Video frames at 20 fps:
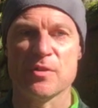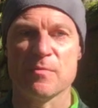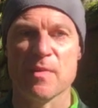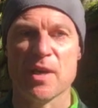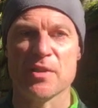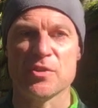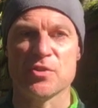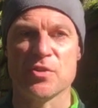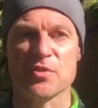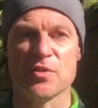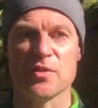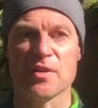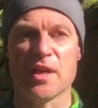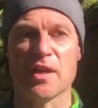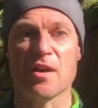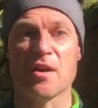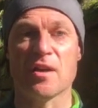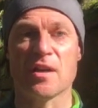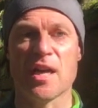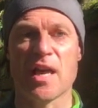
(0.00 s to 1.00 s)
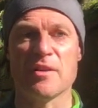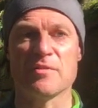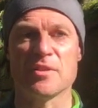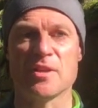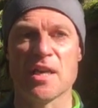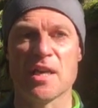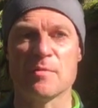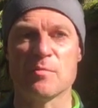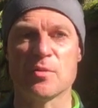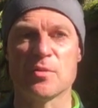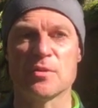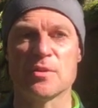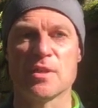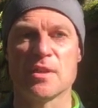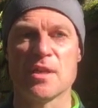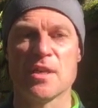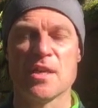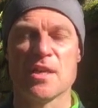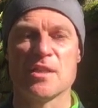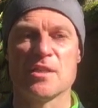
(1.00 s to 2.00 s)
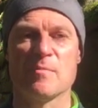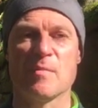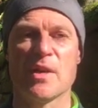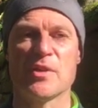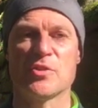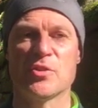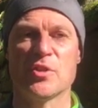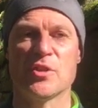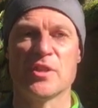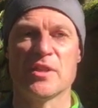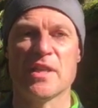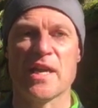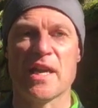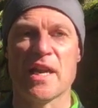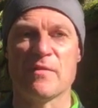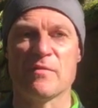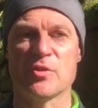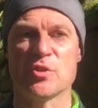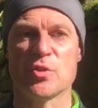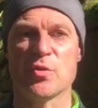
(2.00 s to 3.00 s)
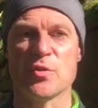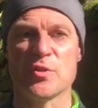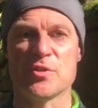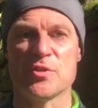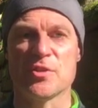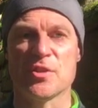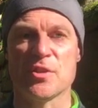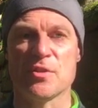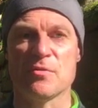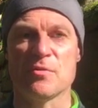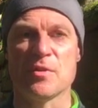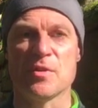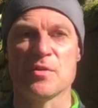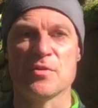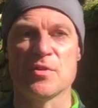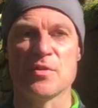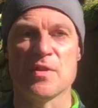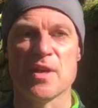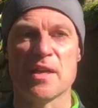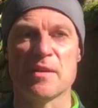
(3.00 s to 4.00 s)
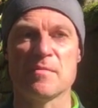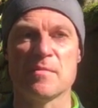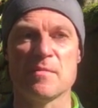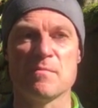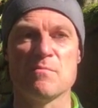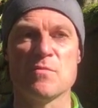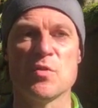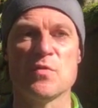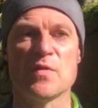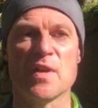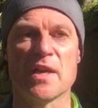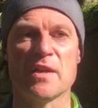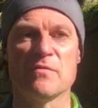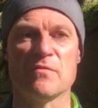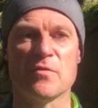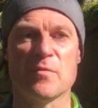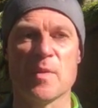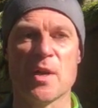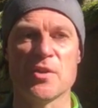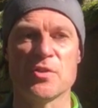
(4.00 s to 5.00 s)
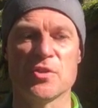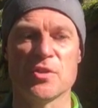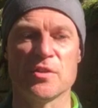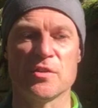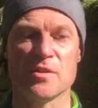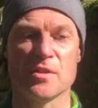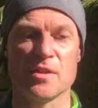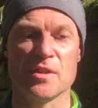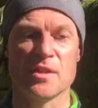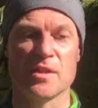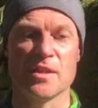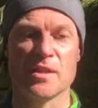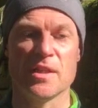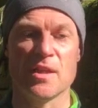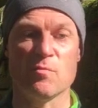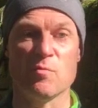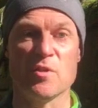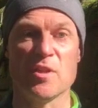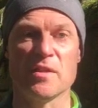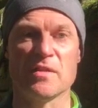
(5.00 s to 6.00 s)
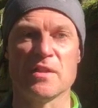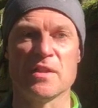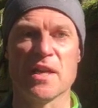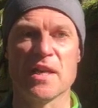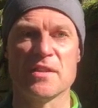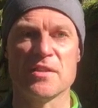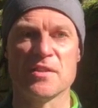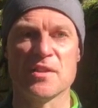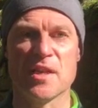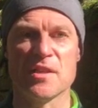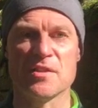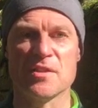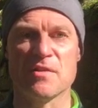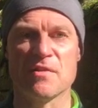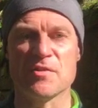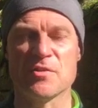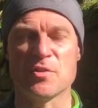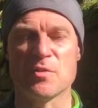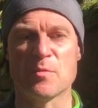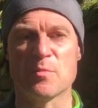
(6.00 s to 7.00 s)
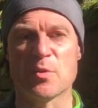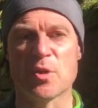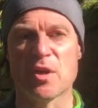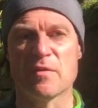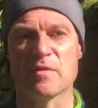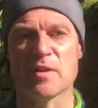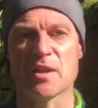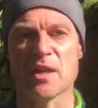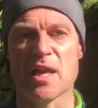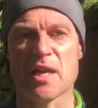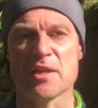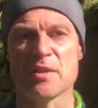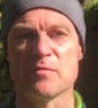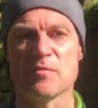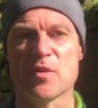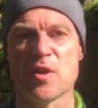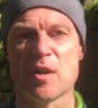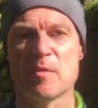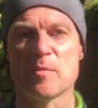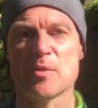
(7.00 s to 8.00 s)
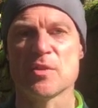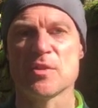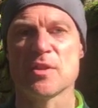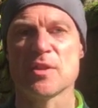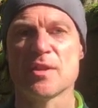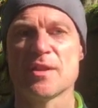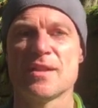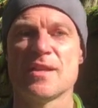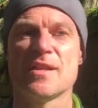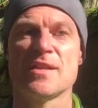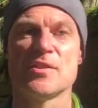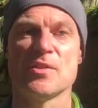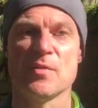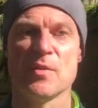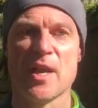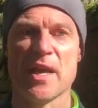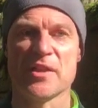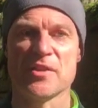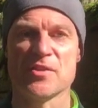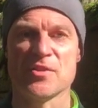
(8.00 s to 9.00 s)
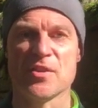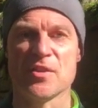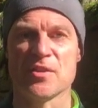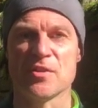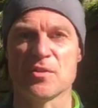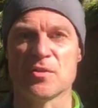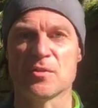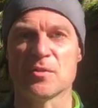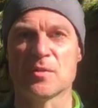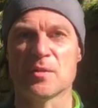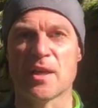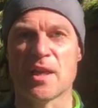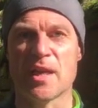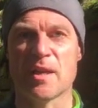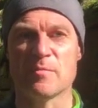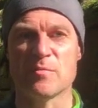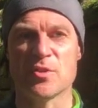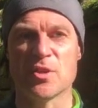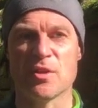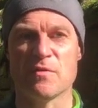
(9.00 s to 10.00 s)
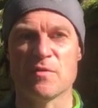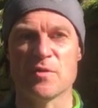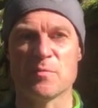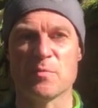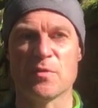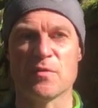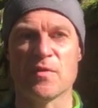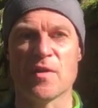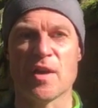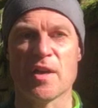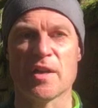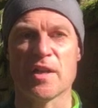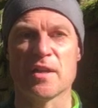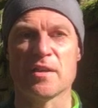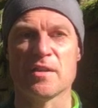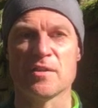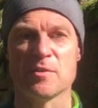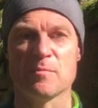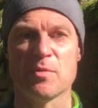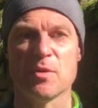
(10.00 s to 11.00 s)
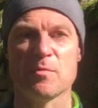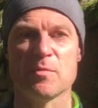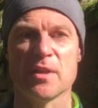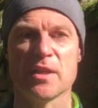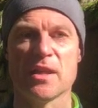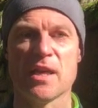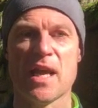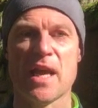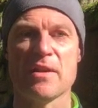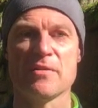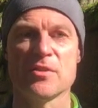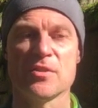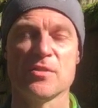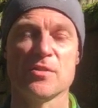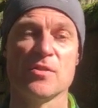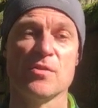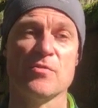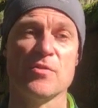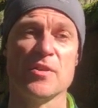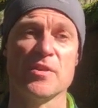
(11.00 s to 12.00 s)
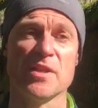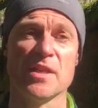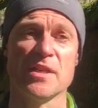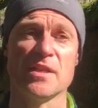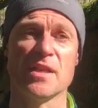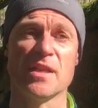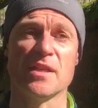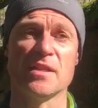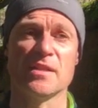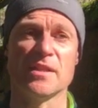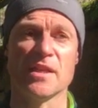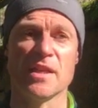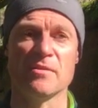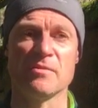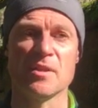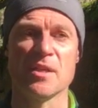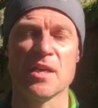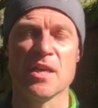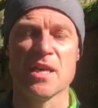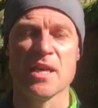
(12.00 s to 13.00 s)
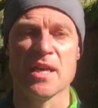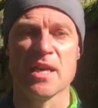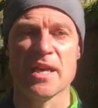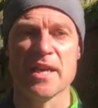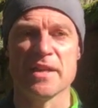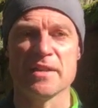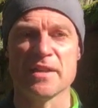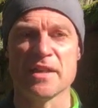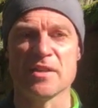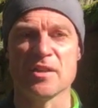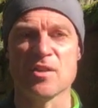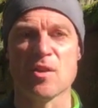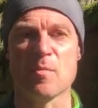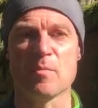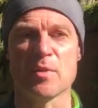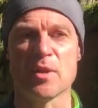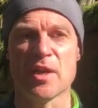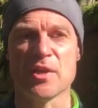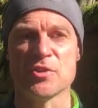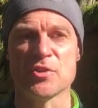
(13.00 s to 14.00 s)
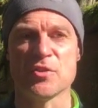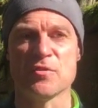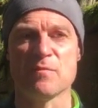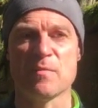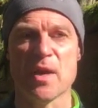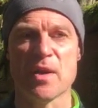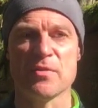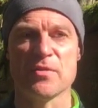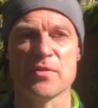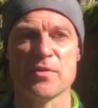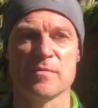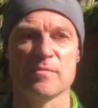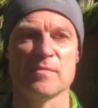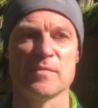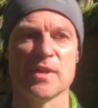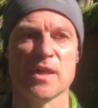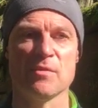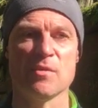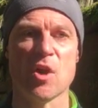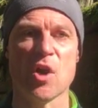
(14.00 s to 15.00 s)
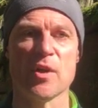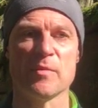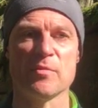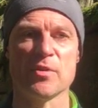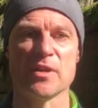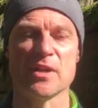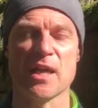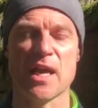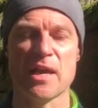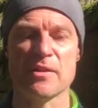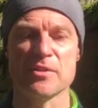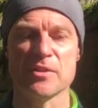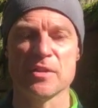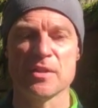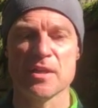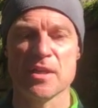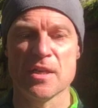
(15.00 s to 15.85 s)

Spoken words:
to make sure that they are cloud enabled, to make sure you then have a choice to then move that information, within the data center into a private cloud environment, to an external service provider as a public cloud, or indeed a combination of both, hybrid cloud.